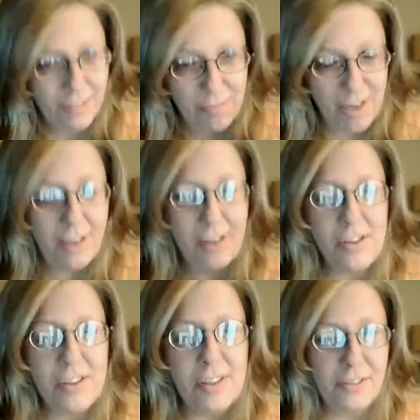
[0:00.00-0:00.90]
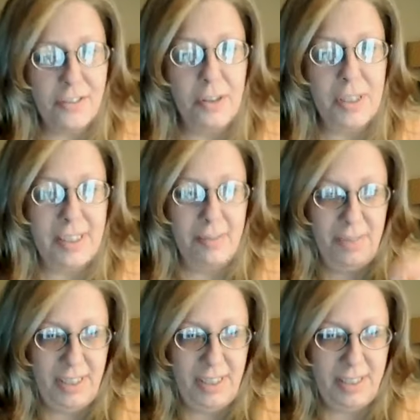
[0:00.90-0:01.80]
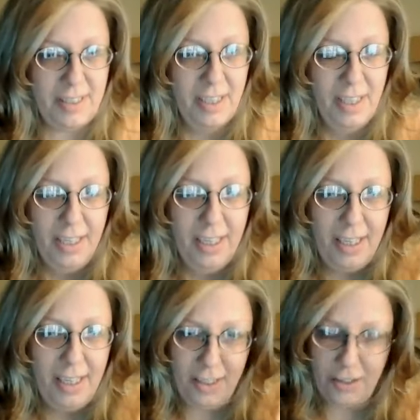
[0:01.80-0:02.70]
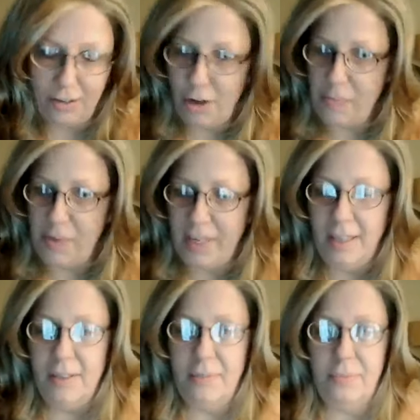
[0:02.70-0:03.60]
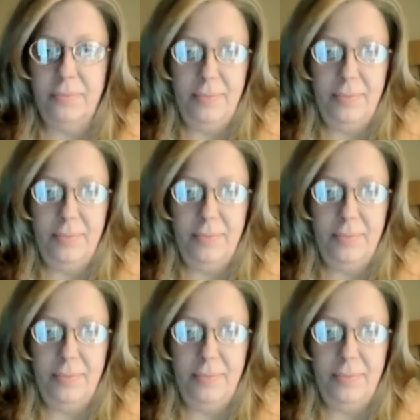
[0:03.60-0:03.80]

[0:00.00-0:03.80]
Make yourself do it because it'll creep back in.